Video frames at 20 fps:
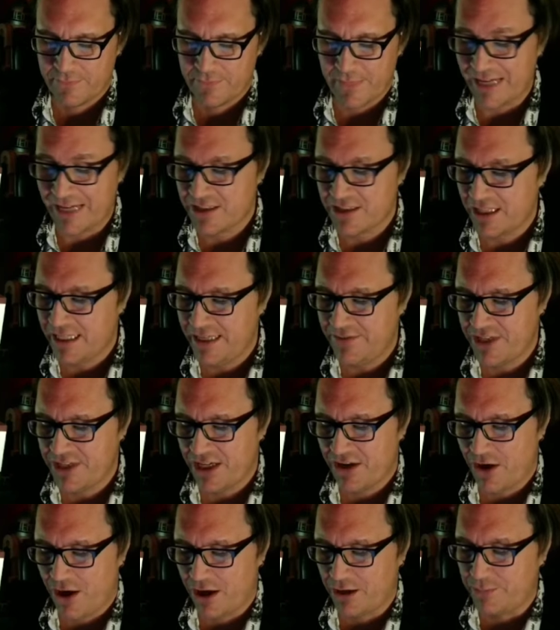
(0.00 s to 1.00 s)
As leaves
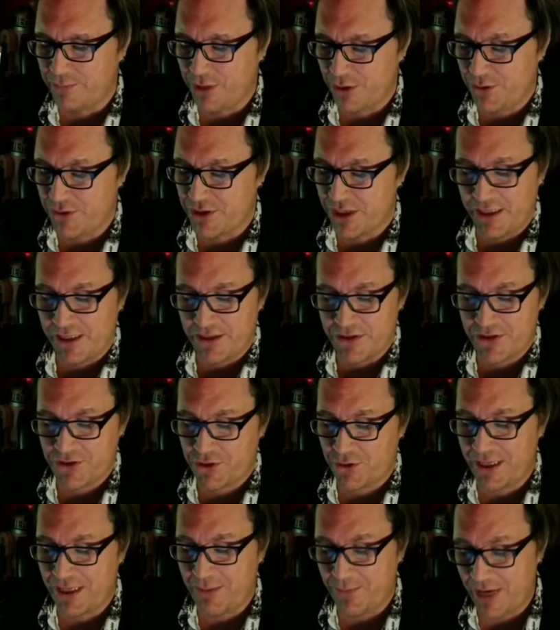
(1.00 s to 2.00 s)
in autumn loosen and
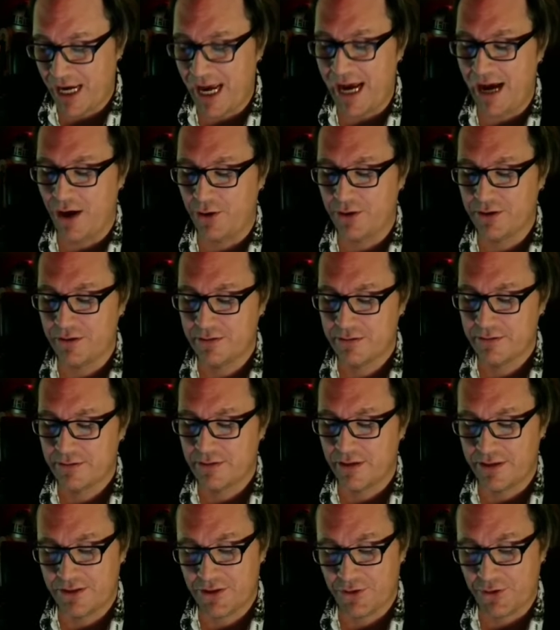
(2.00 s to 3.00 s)
stream down,
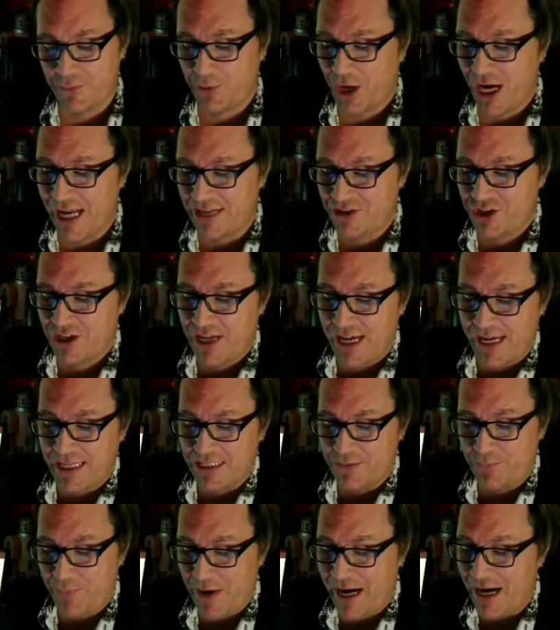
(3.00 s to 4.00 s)
until the branch
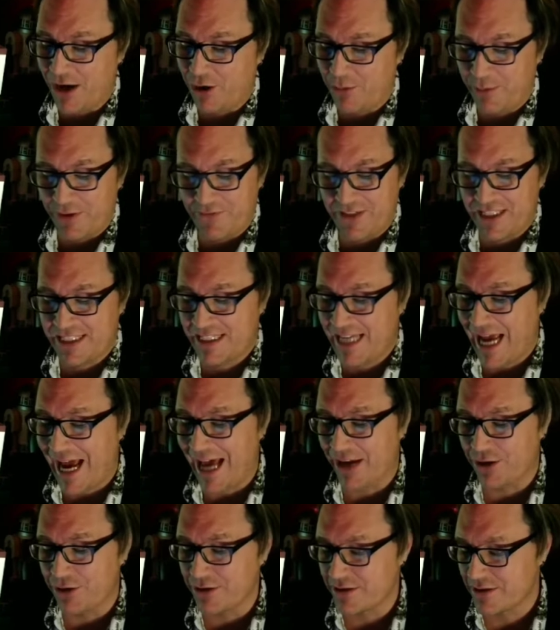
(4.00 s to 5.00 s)
stands bare above its
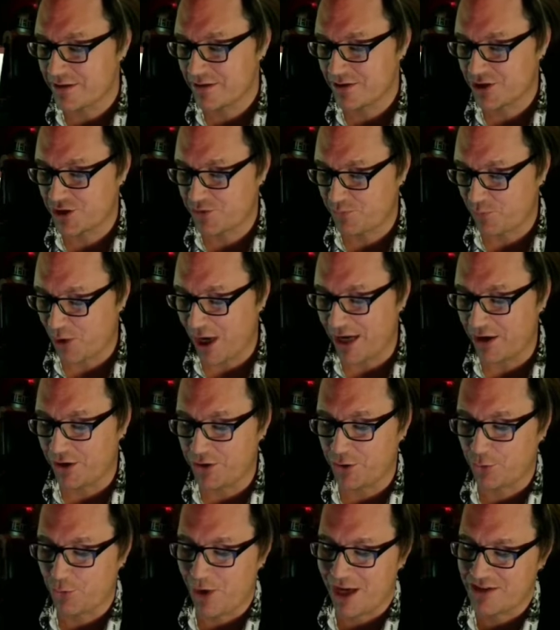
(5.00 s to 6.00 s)
tatters spread
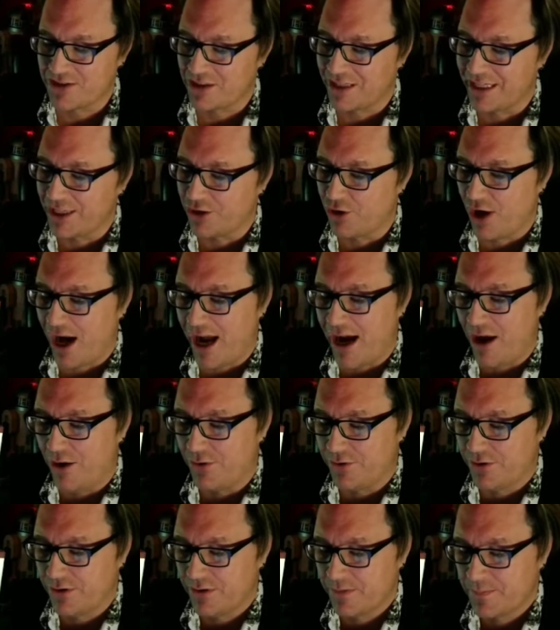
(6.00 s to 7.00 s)
on the rustling
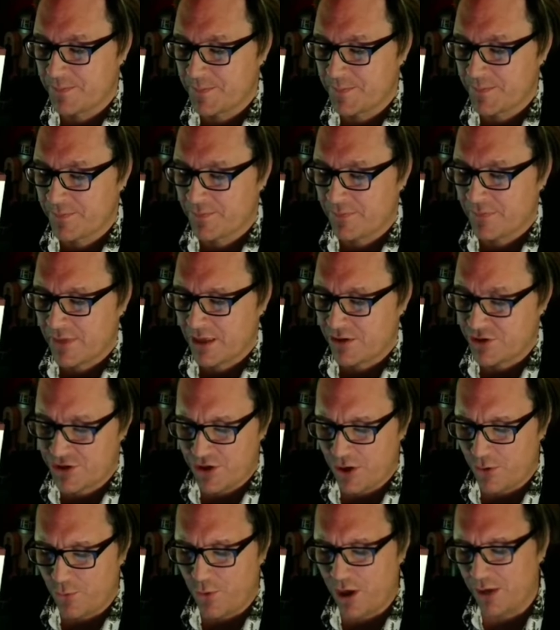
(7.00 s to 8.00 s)
ground.
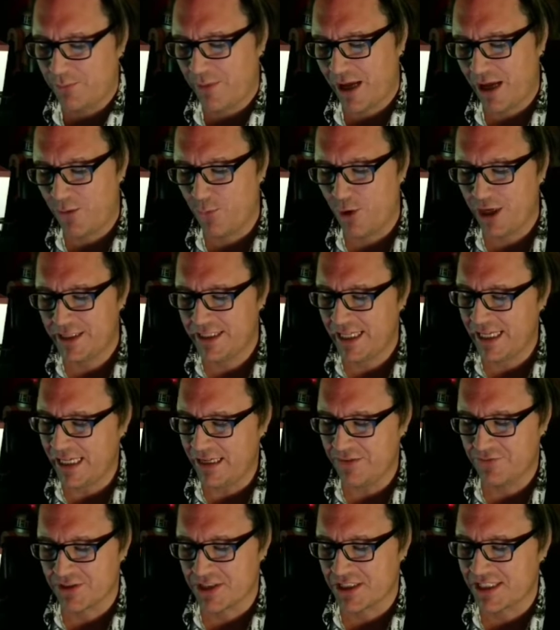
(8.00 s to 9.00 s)
So one by one the
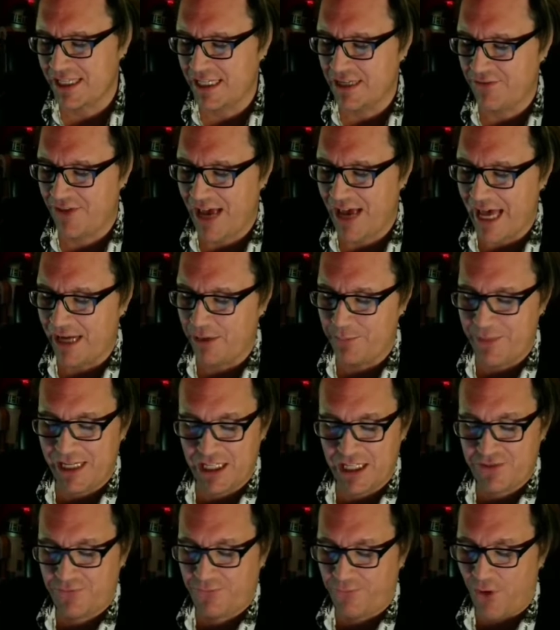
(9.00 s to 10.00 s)
evil seed of Adam in
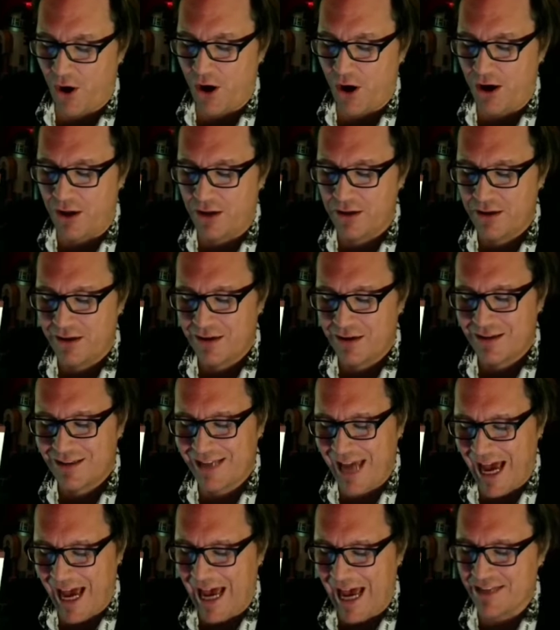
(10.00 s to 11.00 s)
its fall
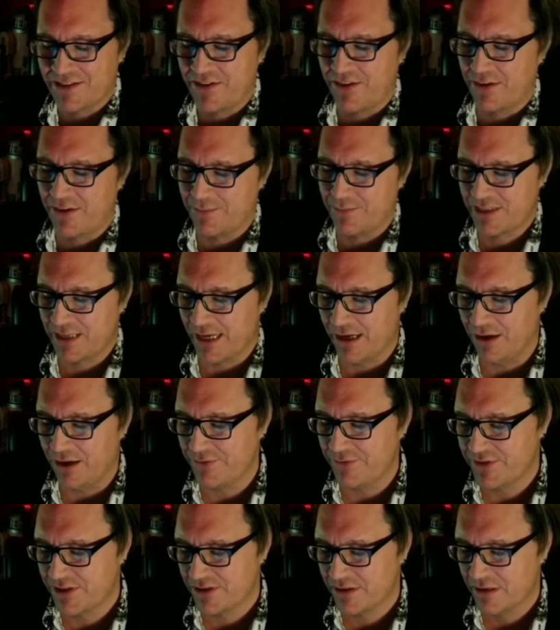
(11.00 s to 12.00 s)
cast
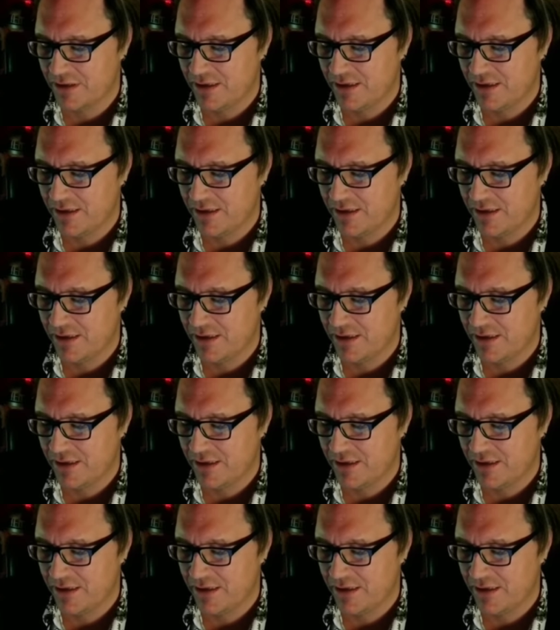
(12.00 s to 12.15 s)
themselves